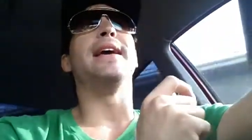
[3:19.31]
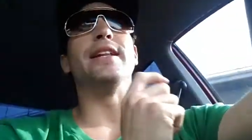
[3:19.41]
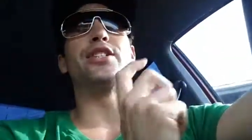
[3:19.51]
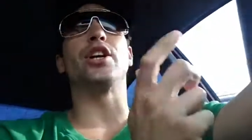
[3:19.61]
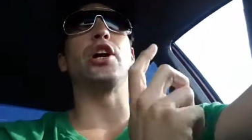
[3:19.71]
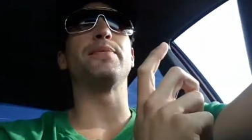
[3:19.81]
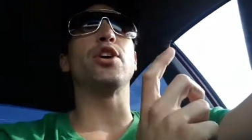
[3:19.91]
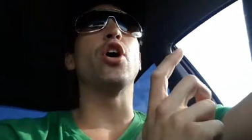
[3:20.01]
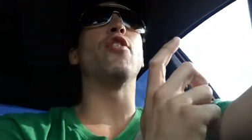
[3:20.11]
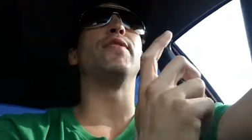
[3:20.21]
in
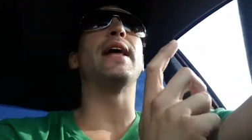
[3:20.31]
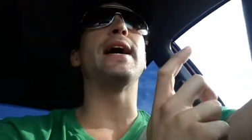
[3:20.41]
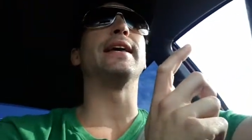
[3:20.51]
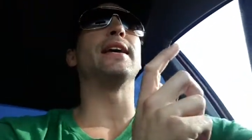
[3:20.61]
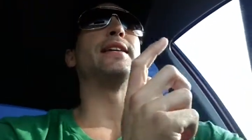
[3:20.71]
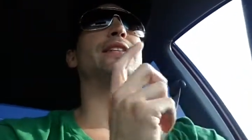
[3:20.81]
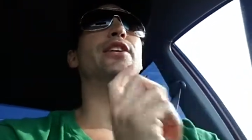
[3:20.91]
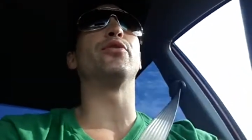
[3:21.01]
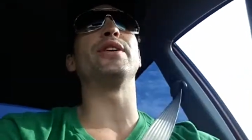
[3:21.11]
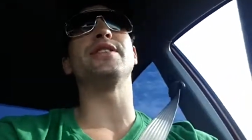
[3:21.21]
terms of like
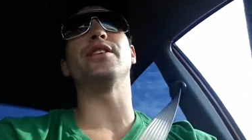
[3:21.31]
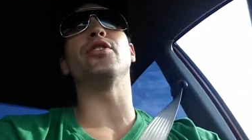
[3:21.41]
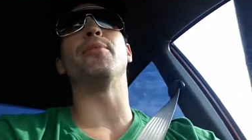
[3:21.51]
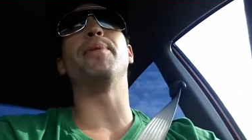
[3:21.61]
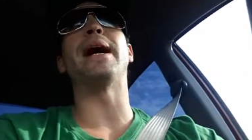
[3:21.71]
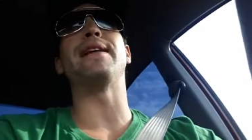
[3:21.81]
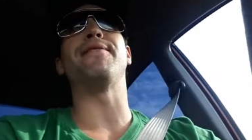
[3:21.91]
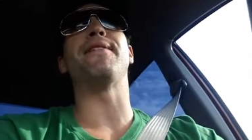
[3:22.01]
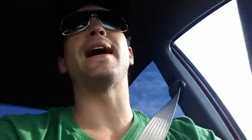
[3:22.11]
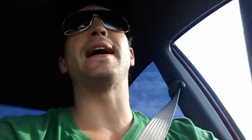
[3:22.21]
decreasing your body
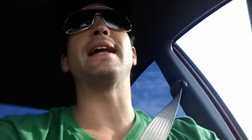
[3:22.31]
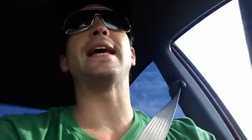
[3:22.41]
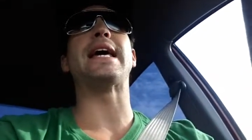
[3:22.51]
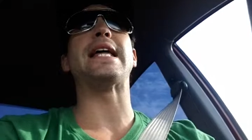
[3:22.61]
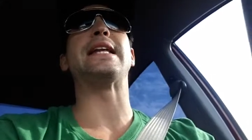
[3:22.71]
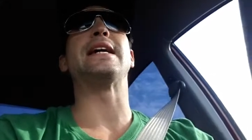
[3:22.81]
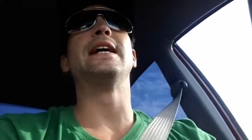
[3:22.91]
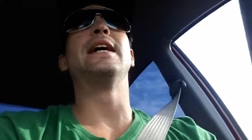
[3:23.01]
fat and